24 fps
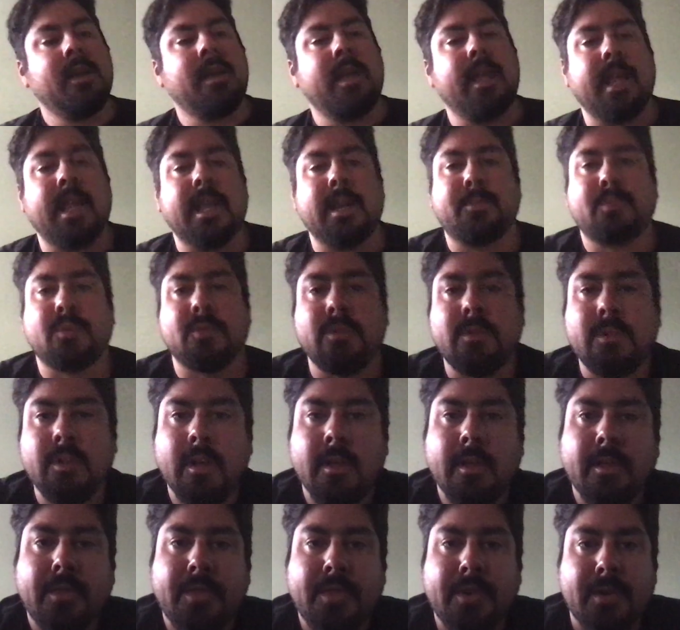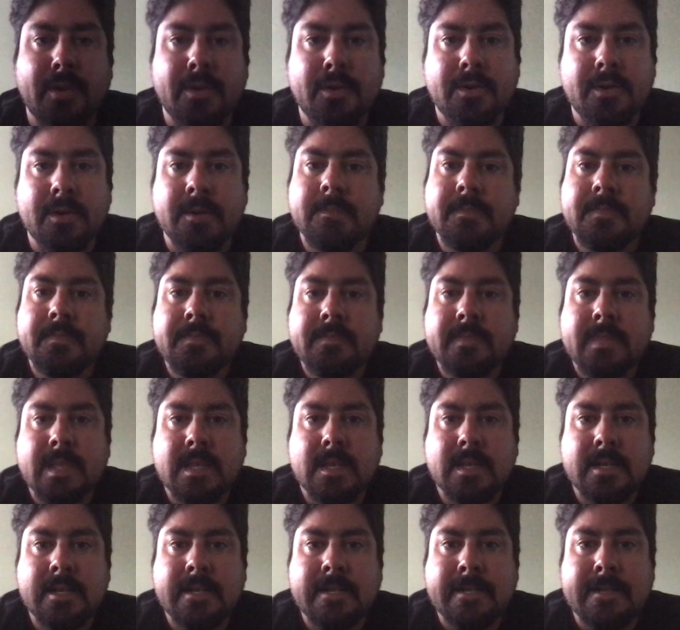April 3rd.
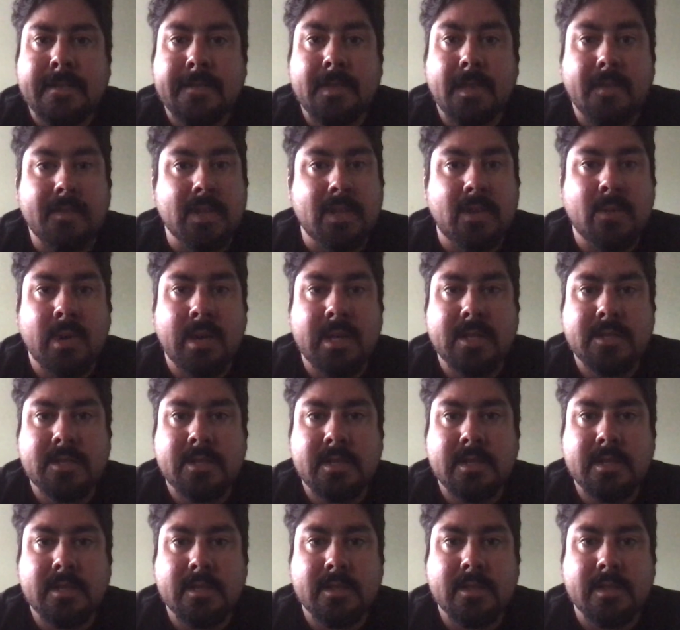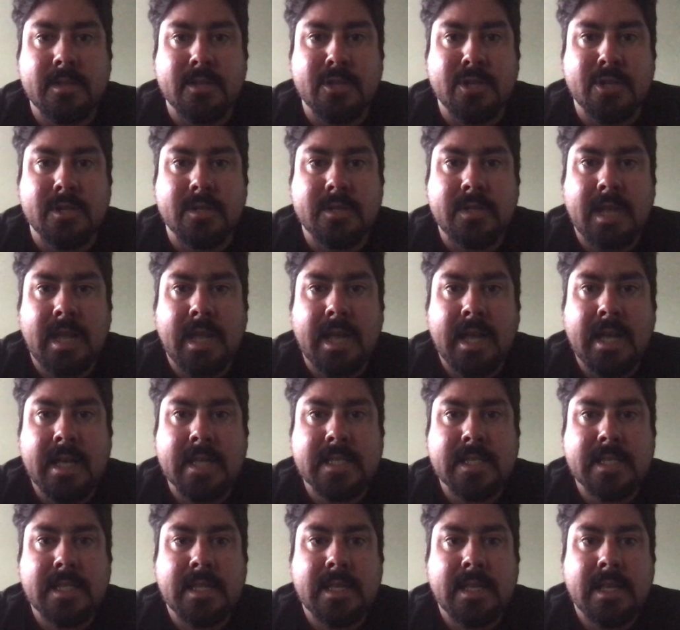If you have any questions, just
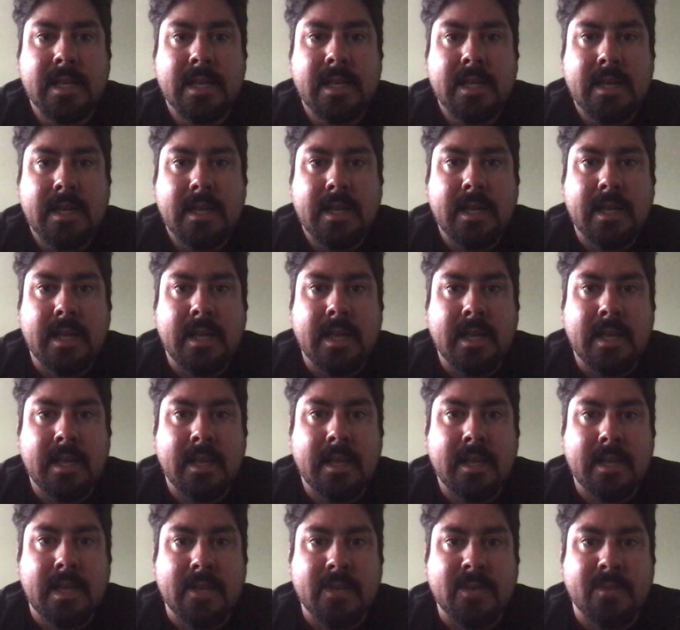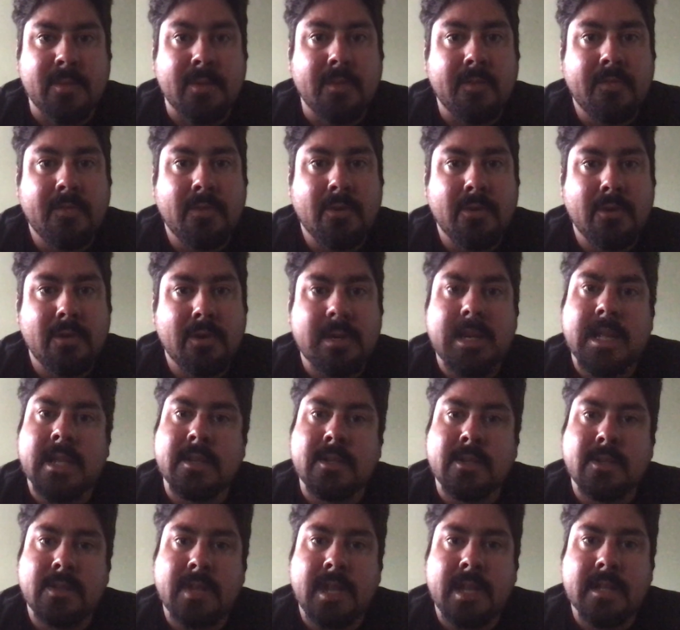ask. And as we move forward and
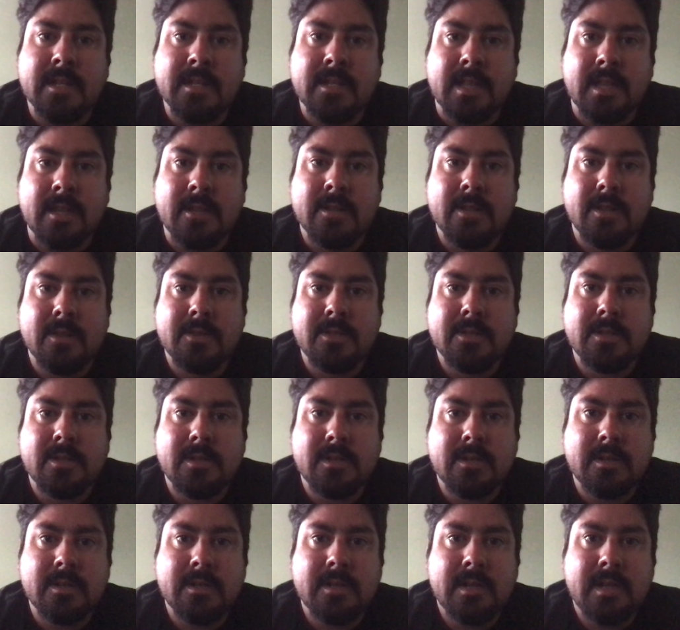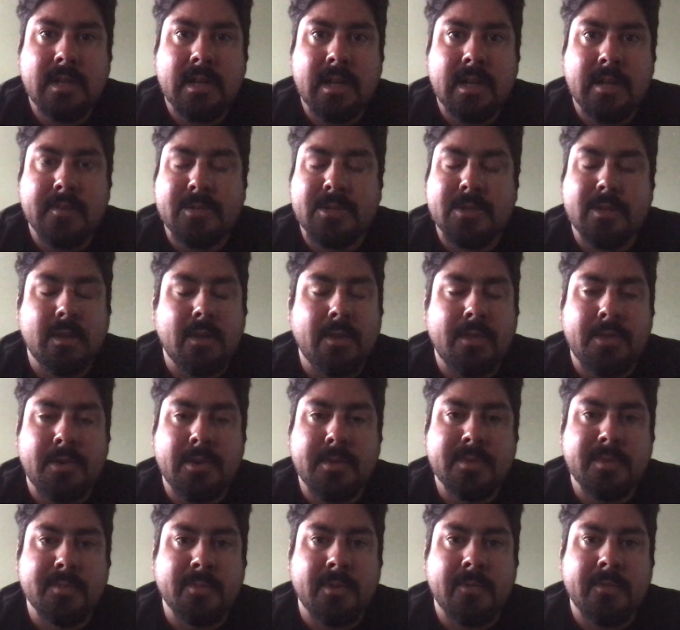due dates get closer, I'm sure I'll throw
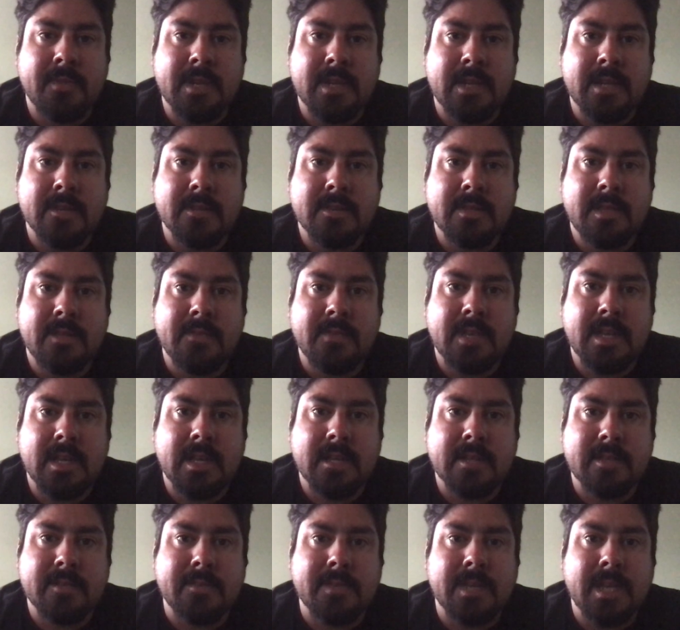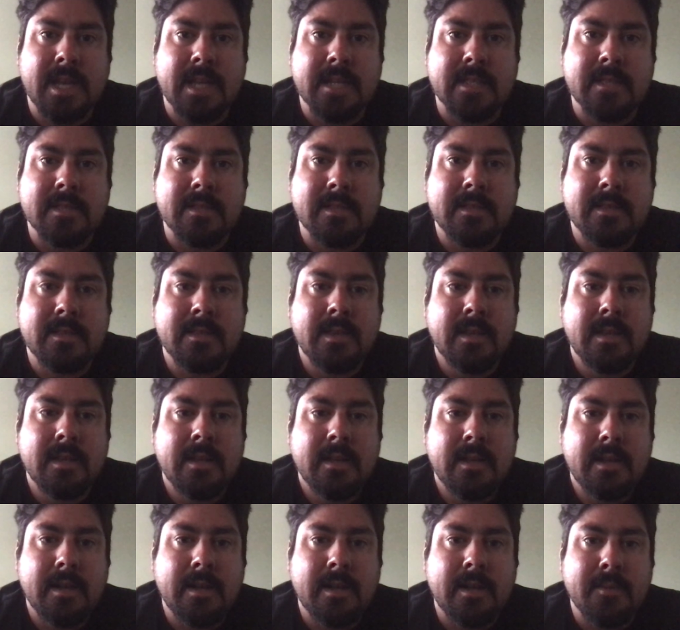up some more videos giving you guys some guidance.
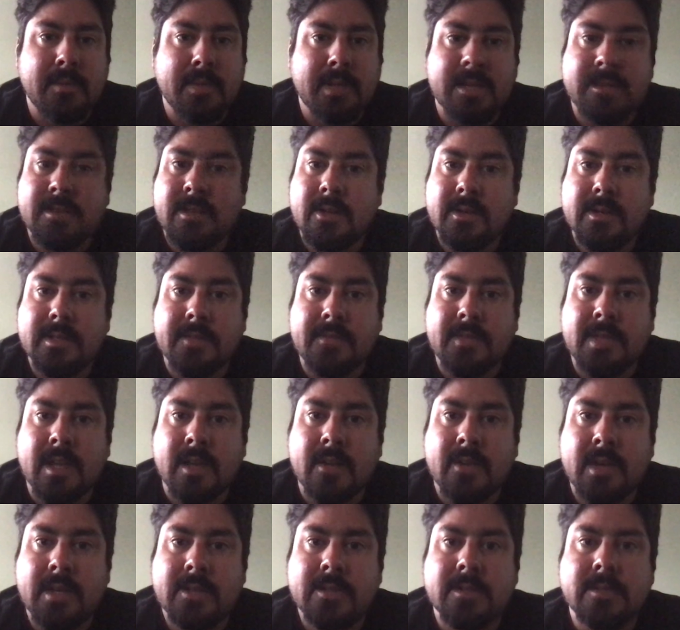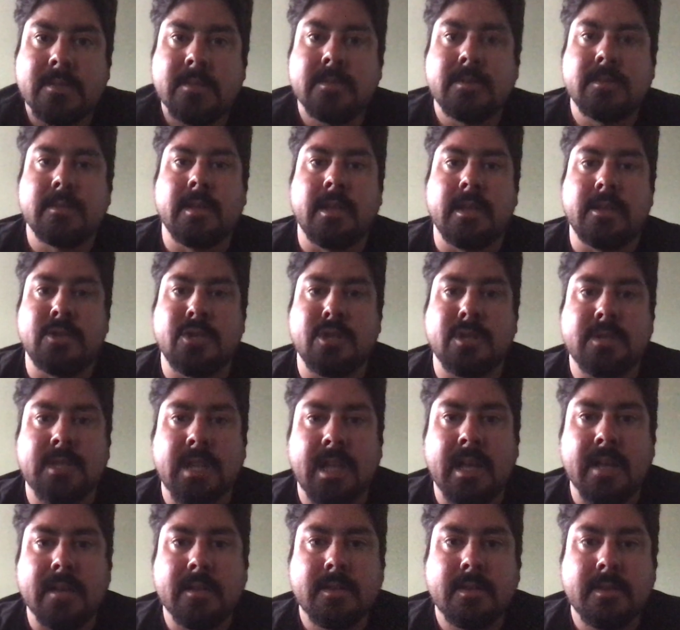But as always, if you got questions, just
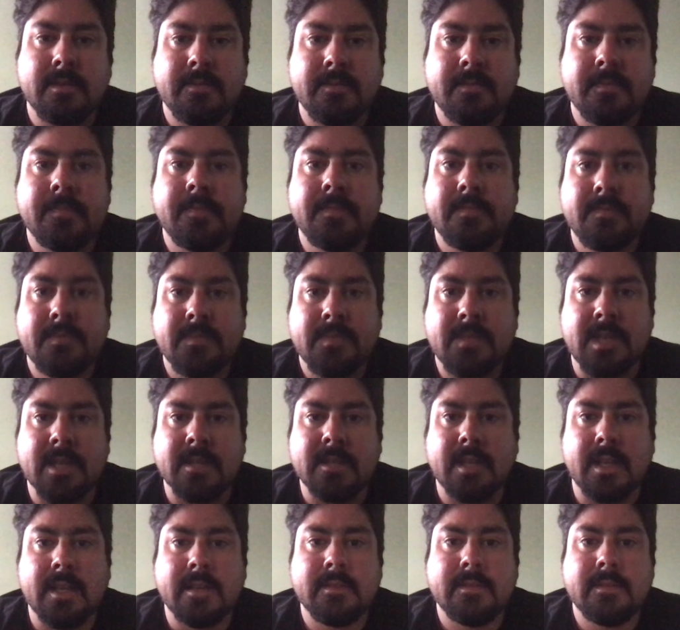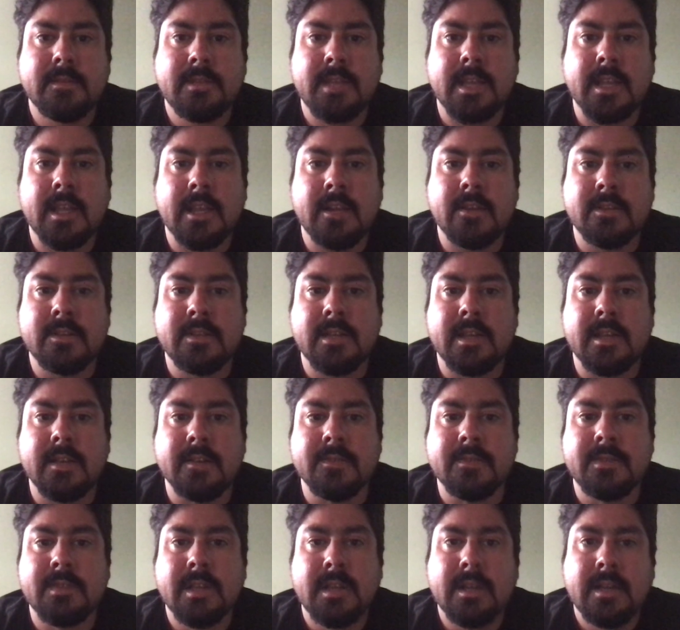ask. Thanks, guys. Take care of
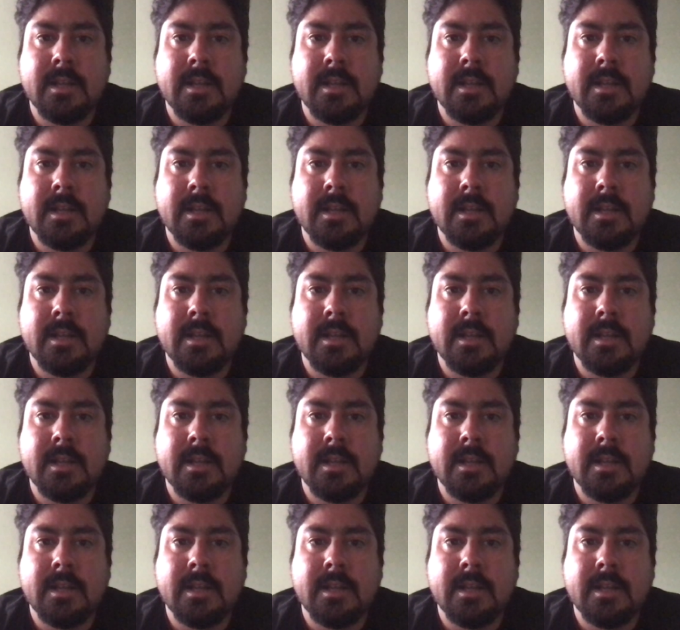yourselves.